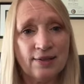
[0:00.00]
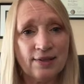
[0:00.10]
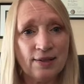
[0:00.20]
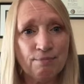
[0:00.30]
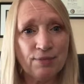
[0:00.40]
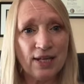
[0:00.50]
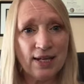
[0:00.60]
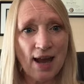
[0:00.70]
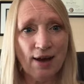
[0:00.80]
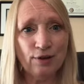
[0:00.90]
Something
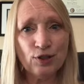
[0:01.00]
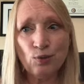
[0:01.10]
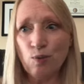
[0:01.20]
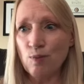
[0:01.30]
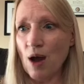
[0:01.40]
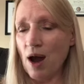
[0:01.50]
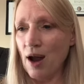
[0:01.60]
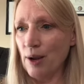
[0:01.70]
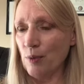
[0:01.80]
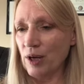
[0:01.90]
else
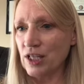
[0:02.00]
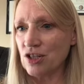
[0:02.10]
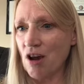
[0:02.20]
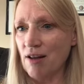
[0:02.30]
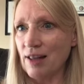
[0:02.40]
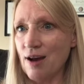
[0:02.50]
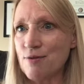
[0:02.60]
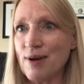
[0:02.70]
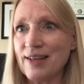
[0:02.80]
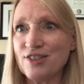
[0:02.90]
I wanted to call out
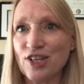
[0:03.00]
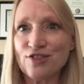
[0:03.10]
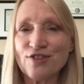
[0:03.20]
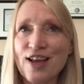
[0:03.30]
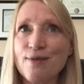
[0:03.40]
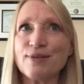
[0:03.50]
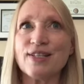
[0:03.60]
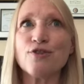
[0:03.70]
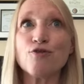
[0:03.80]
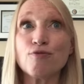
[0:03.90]
was yesterday was a
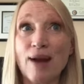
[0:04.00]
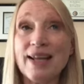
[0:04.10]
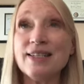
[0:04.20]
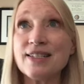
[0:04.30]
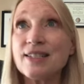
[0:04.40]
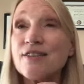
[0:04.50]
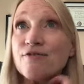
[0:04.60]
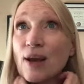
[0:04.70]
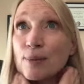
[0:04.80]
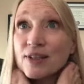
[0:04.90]
great,
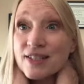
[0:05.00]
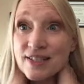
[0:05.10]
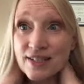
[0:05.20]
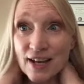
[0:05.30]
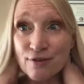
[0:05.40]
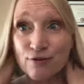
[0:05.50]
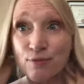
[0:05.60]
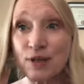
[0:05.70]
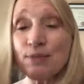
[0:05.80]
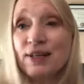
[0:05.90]
fabulous day for
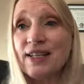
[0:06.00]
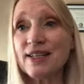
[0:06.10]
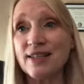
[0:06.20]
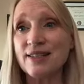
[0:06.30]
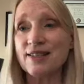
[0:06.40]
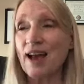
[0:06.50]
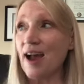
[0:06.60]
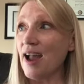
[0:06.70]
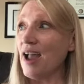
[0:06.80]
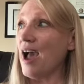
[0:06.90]
me because
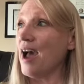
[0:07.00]
I